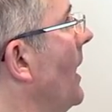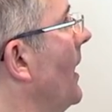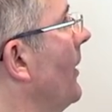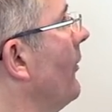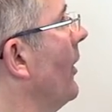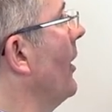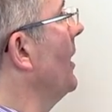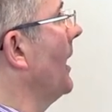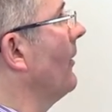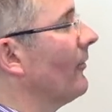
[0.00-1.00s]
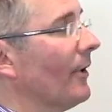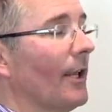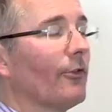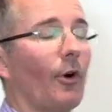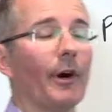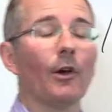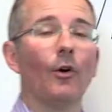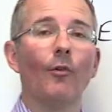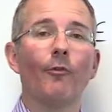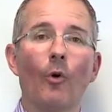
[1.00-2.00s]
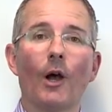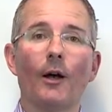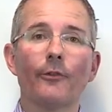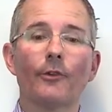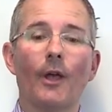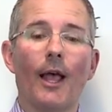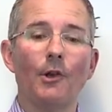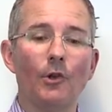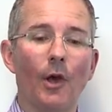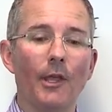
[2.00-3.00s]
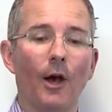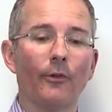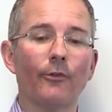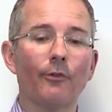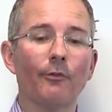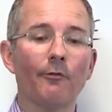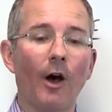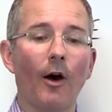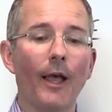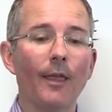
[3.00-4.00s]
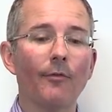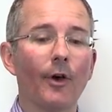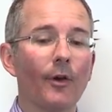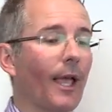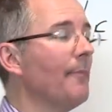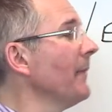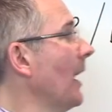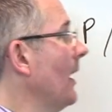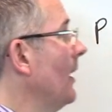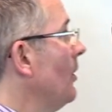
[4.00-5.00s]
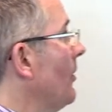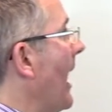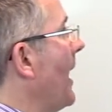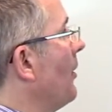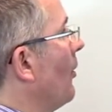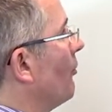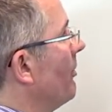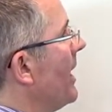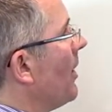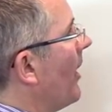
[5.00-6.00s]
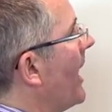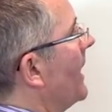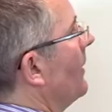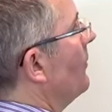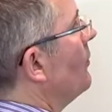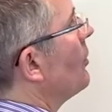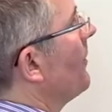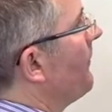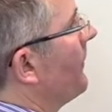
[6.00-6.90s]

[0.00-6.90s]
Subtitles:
year's earnings, historic or forecast? And you know the answer is 5, okay? You can rearrange